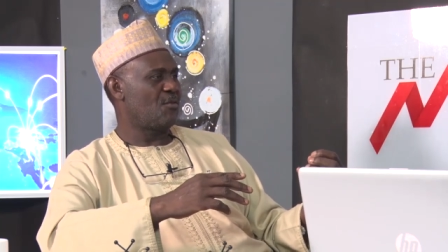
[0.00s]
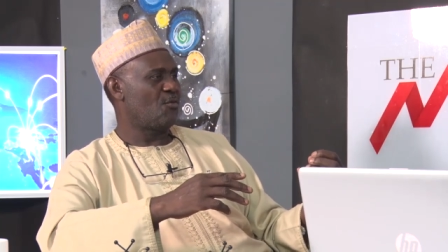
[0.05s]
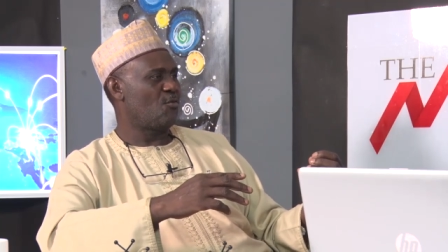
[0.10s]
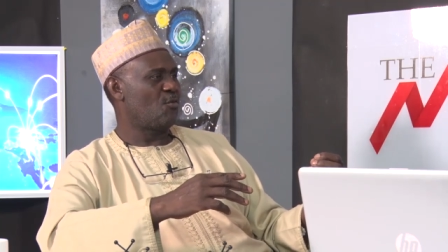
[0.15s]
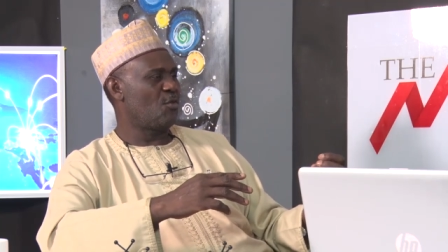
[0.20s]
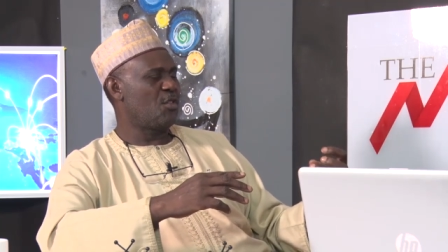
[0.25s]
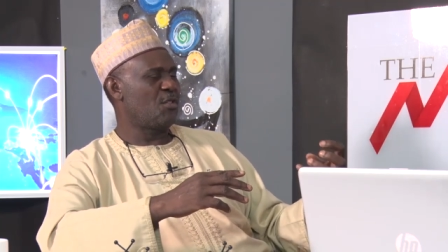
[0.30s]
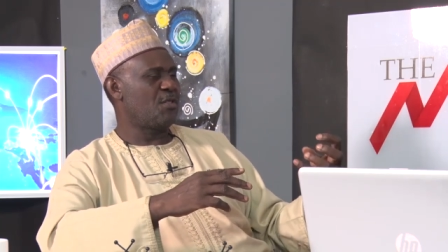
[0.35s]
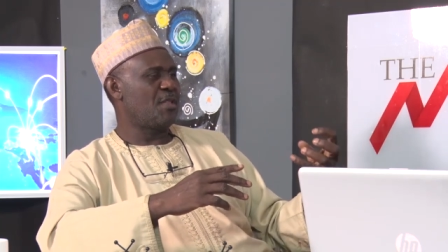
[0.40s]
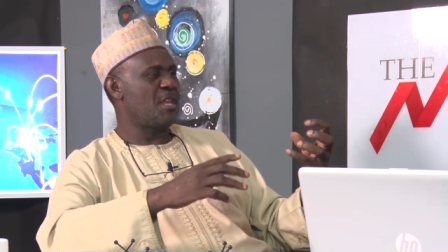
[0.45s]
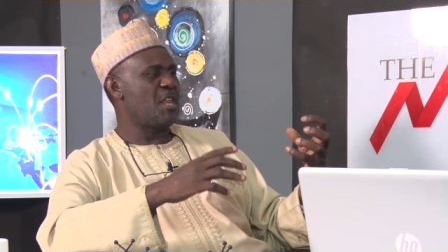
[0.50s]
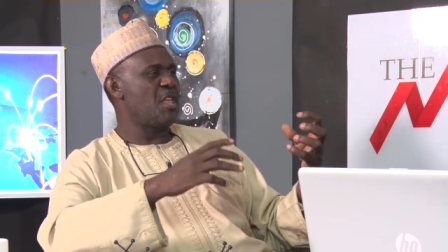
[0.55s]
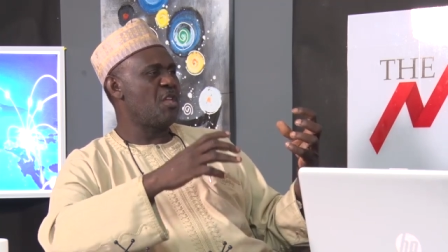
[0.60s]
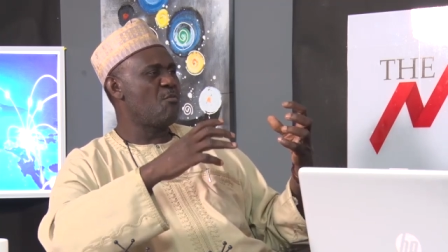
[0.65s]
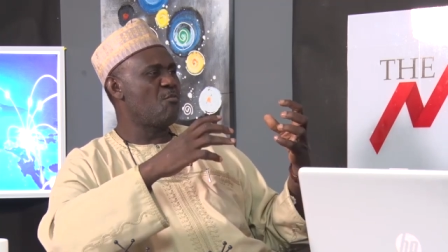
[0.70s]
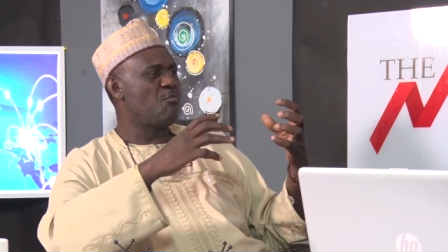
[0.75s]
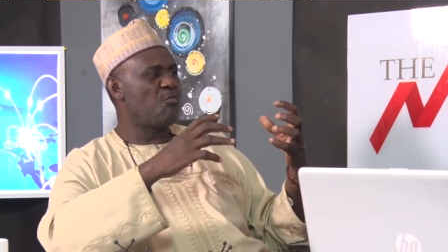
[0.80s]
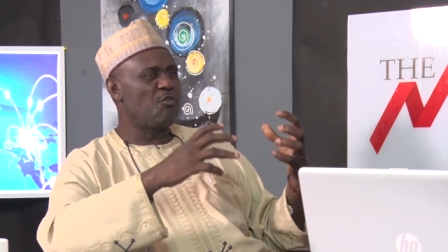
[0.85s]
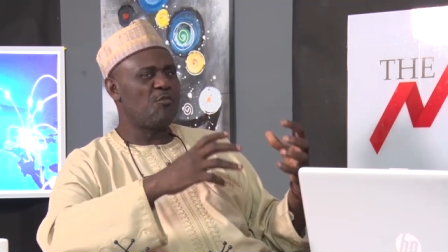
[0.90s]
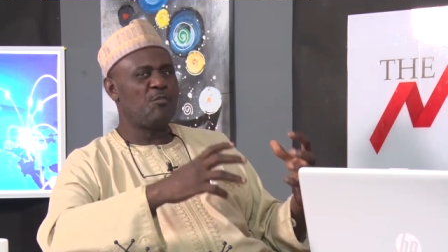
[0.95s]
which is an
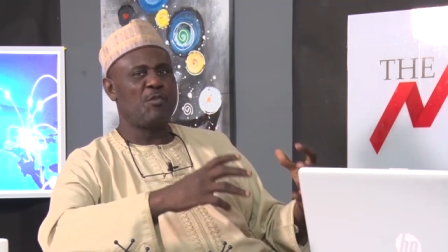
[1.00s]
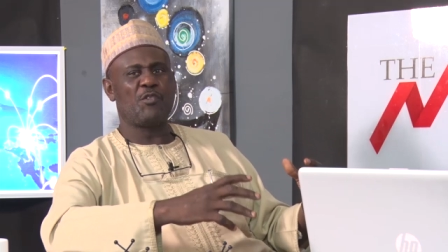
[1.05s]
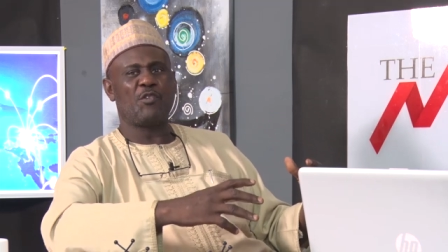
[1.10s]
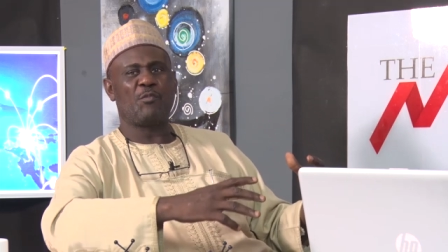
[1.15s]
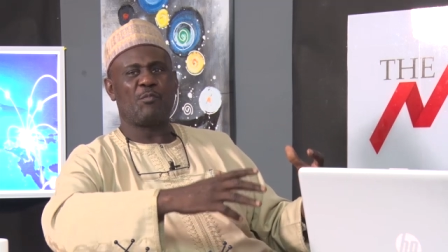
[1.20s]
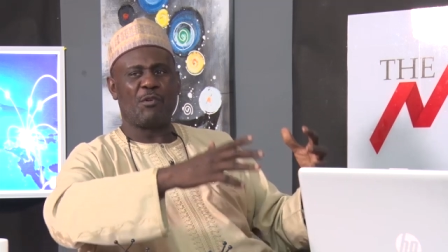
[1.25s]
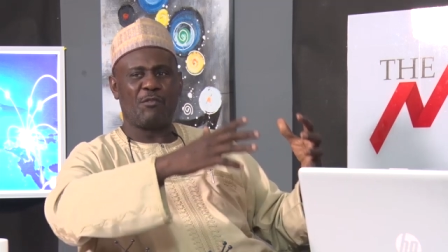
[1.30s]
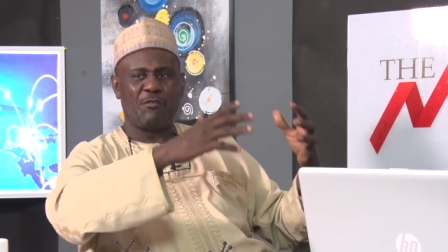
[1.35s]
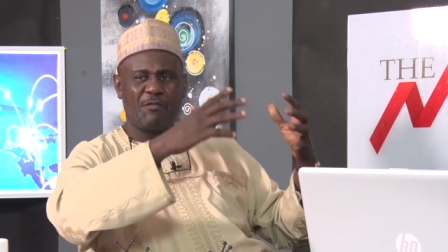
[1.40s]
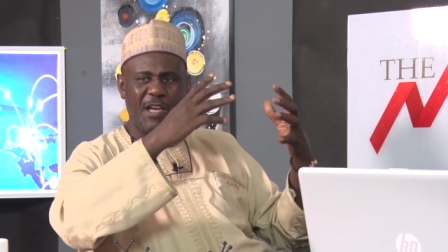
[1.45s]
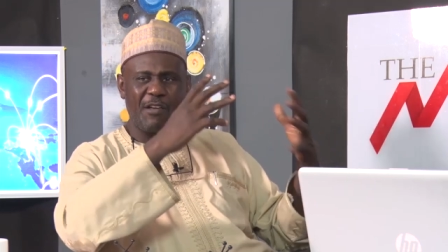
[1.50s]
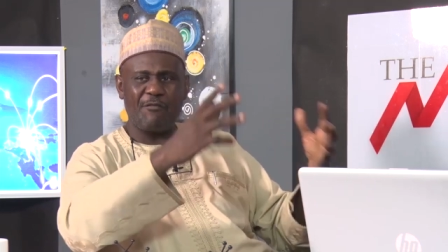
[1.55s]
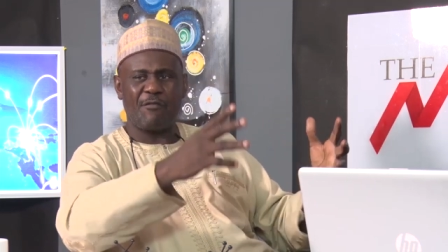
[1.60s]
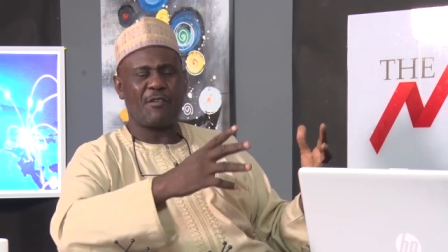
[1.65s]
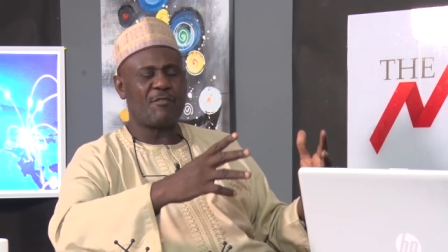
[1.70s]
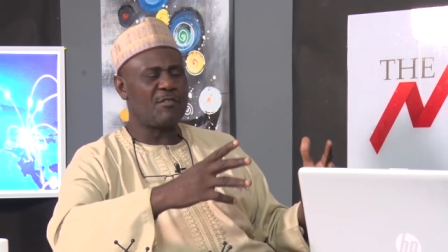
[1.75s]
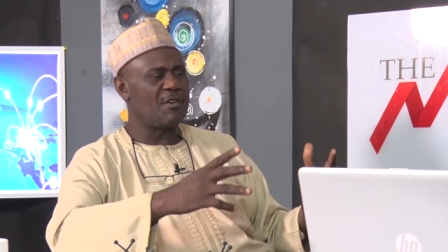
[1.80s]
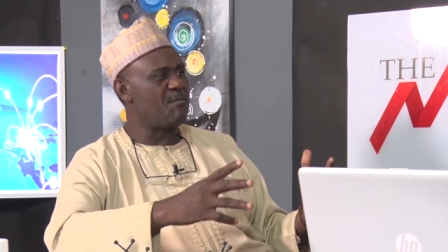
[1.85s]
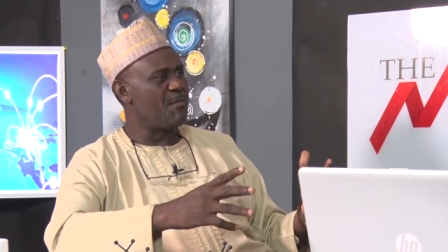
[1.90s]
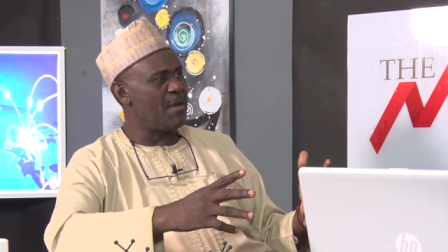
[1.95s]
improvement of about
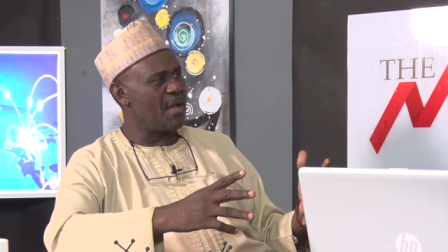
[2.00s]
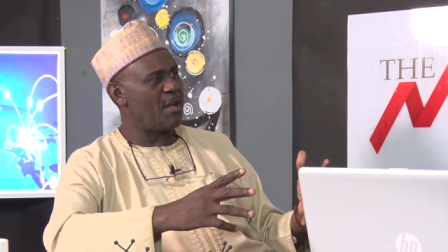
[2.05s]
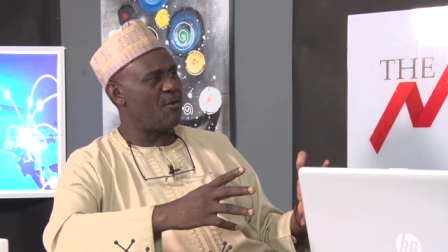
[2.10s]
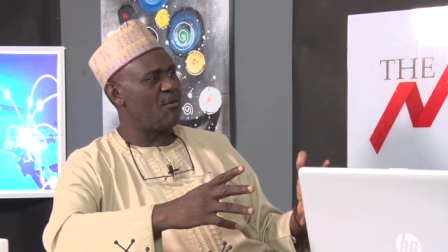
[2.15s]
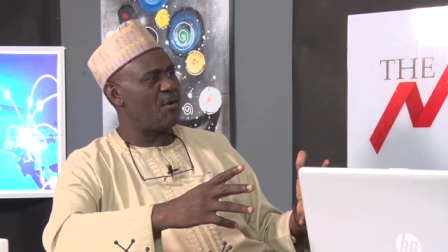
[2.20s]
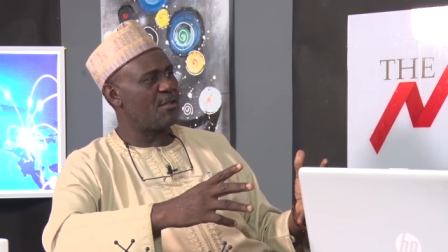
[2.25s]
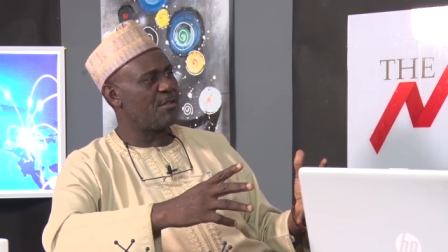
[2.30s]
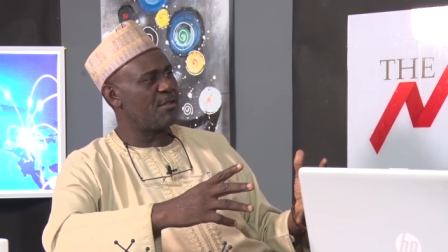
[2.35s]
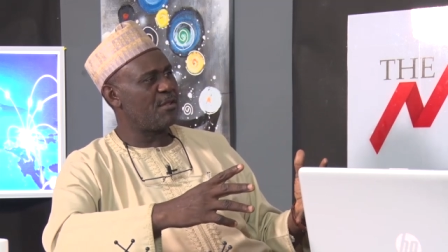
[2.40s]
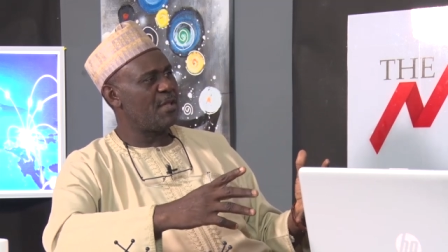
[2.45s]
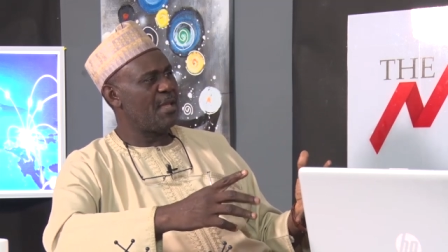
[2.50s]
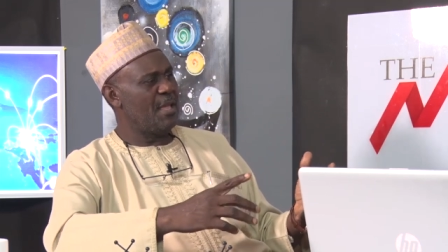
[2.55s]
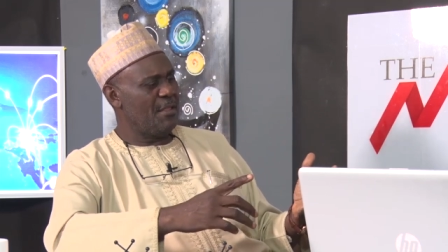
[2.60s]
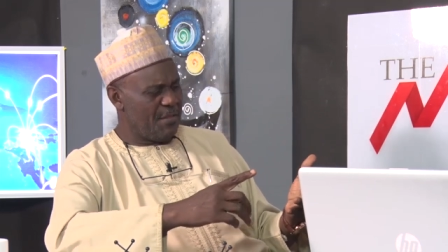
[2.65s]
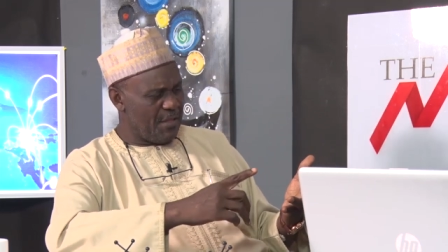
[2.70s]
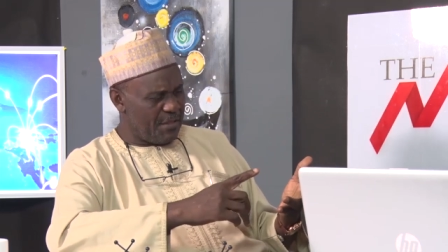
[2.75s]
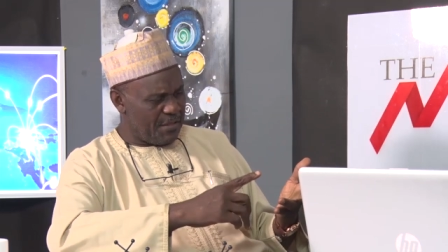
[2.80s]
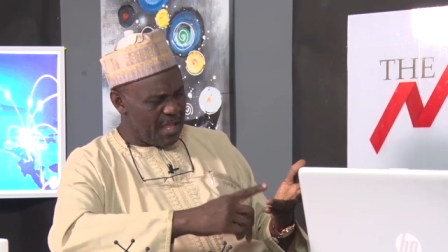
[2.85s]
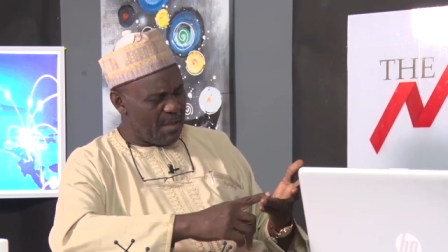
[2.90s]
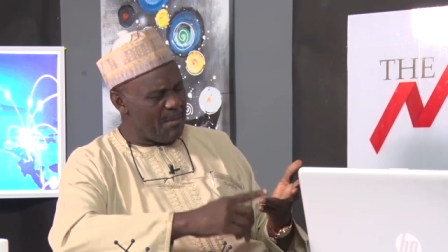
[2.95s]
500 megawatts.
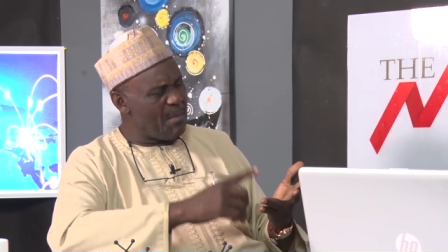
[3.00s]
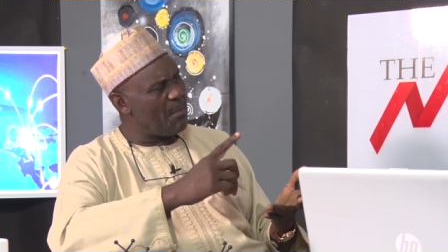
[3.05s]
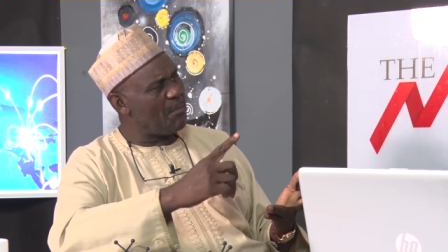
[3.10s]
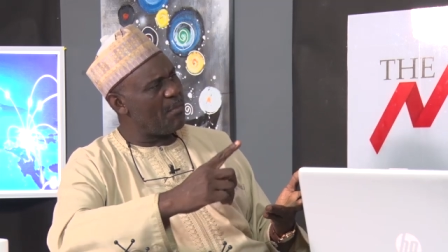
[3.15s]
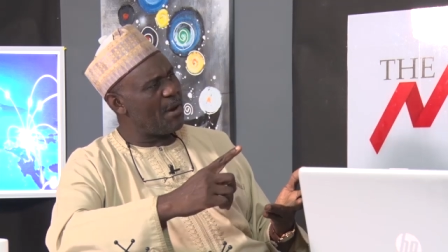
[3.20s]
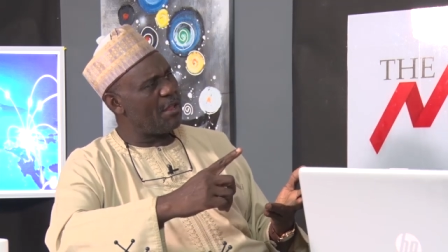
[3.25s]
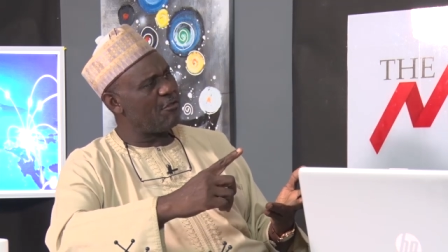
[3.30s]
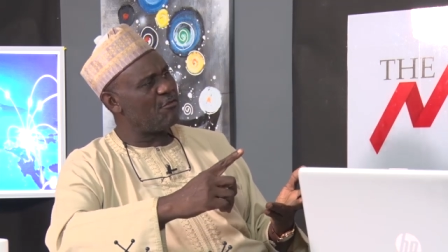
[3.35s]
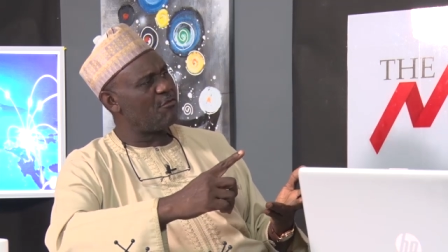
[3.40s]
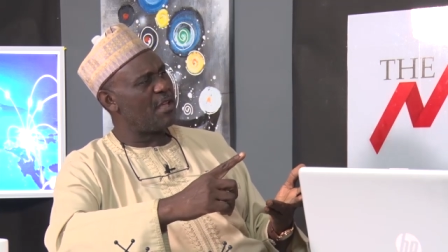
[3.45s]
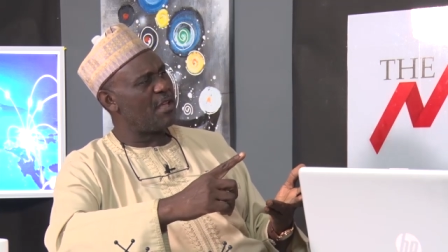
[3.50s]
The same applies